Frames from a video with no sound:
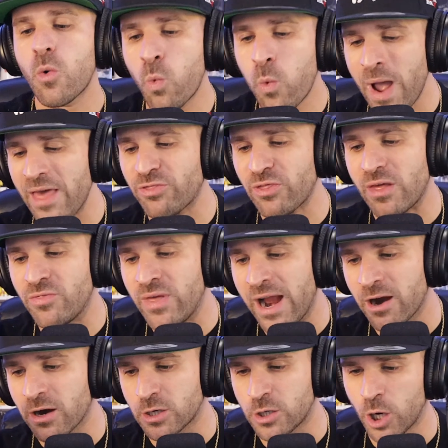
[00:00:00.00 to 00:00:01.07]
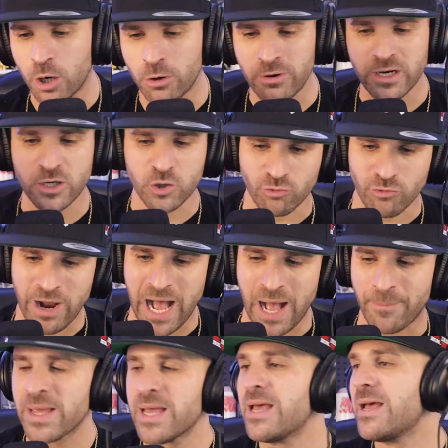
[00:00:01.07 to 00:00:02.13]
with their current
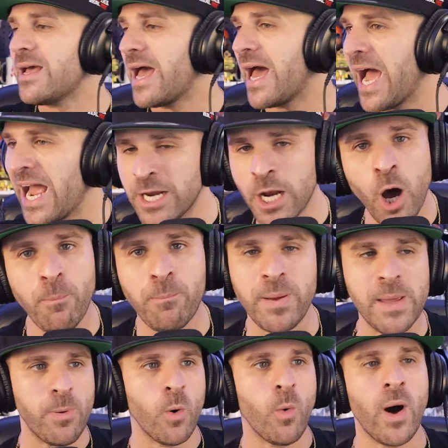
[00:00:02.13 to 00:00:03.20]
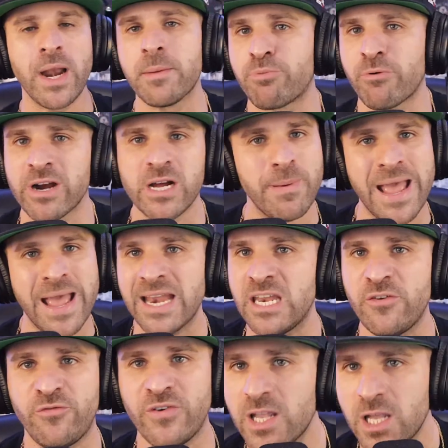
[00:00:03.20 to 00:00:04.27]
crop. I know people want to bring up
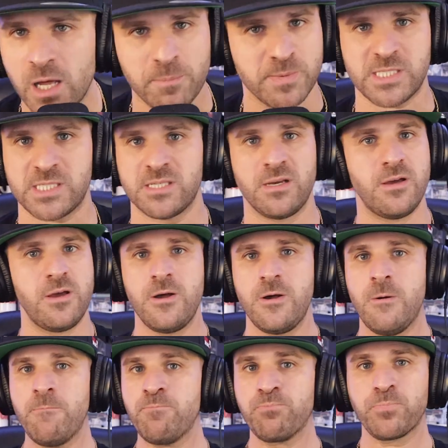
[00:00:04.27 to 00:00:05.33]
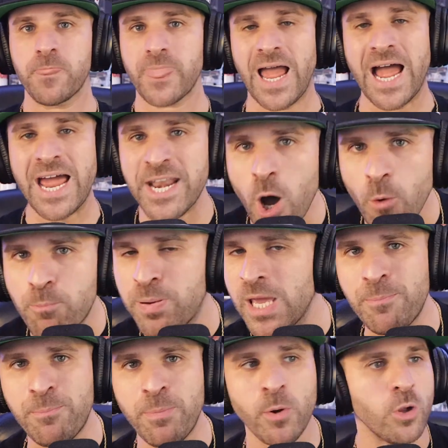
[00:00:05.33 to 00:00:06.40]
Andy Phillips. I know
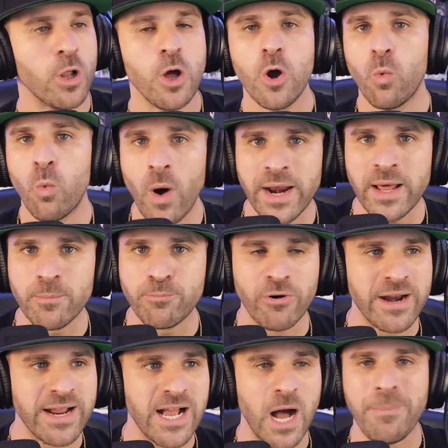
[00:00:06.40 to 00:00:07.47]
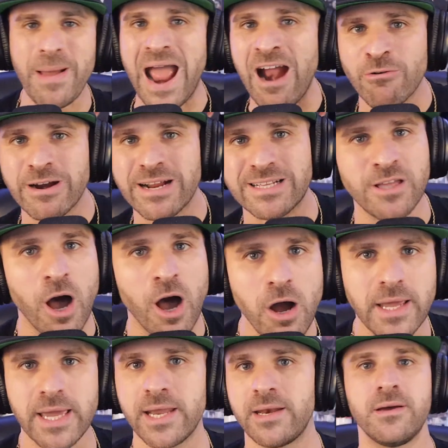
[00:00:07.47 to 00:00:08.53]
people want to bring up Eric
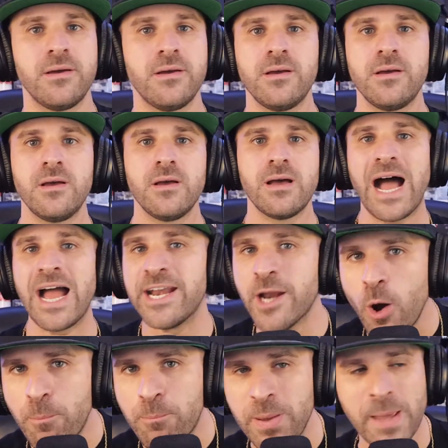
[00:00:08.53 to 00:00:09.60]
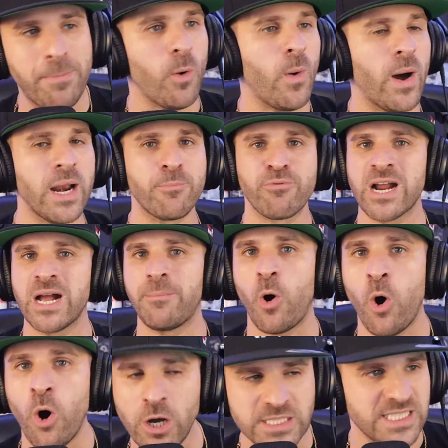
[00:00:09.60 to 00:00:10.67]
Duncan. I know people want to bring
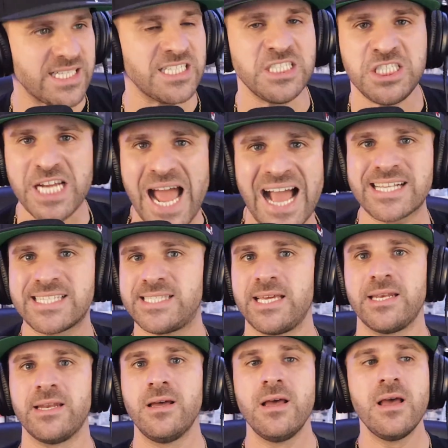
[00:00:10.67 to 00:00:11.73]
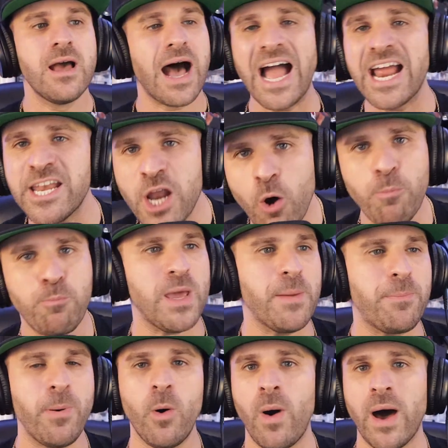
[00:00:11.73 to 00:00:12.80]
up Austin Jackson. I know
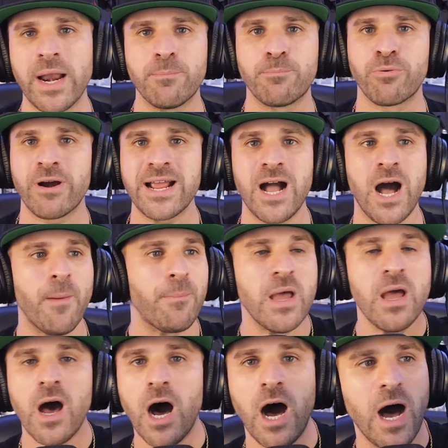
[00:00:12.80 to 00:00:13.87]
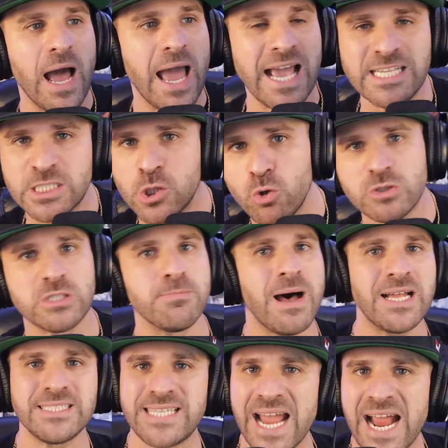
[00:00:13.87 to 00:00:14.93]
people want to bring up Jesus
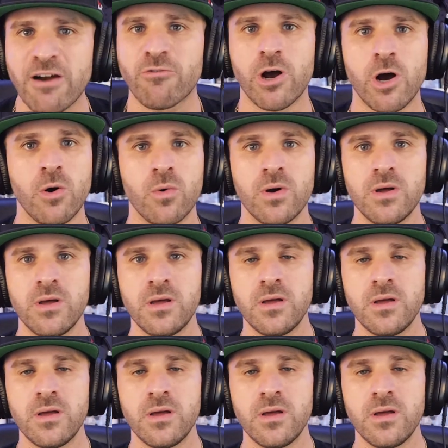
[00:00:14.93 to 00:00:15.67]
Montero,